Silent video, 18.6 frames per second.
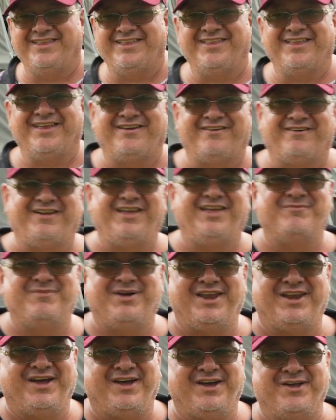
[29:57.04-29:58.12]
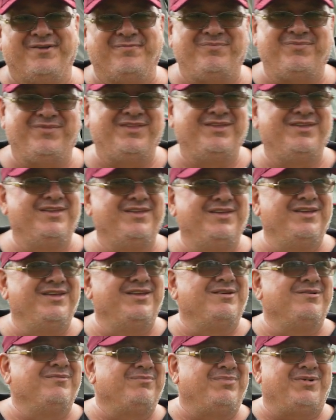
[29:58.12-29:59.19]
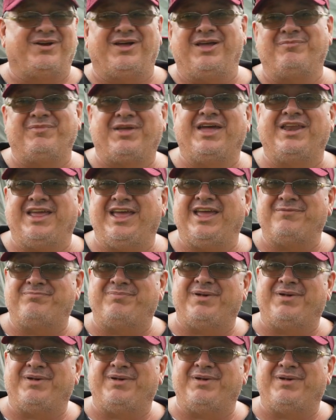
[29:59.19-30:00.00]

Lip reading: than I am at home. But I am going to head